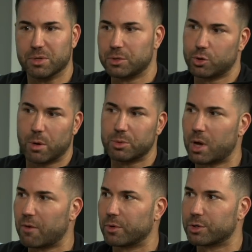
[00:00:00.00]
It's drum
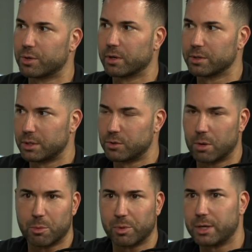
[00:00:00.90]
software. Trigger is a
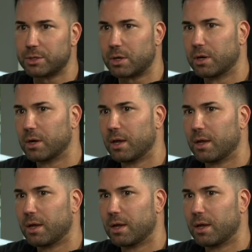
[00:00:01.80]
drum replacer,